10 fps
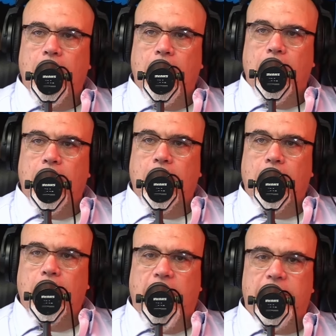Right.
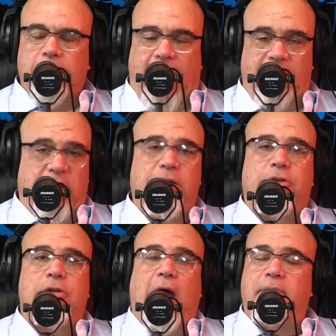But I've been
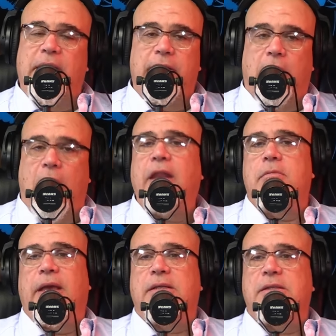to I've been to a lot of
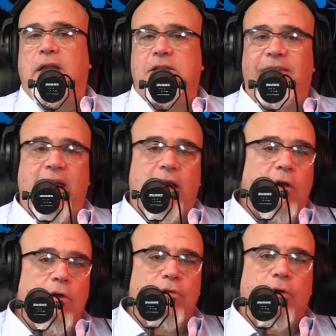the big cities,
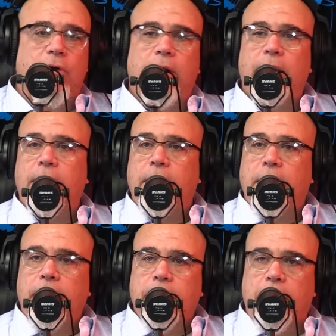Vancouver,
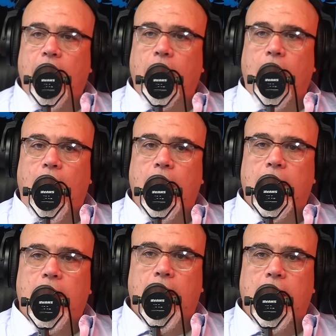you know,
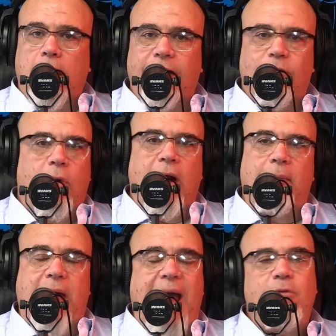everywhere.
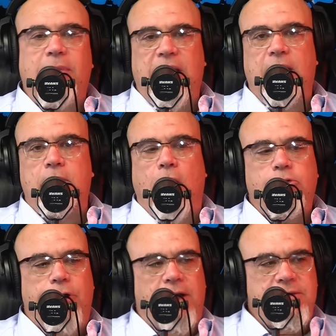I, I haven't been in
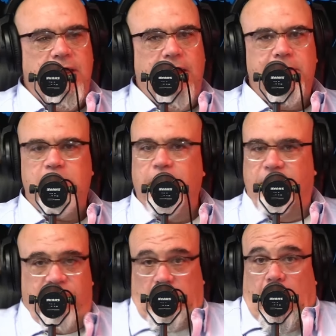Montreal city limits, but
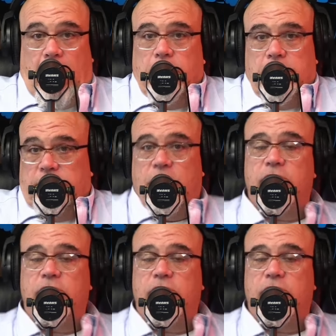the, I don't.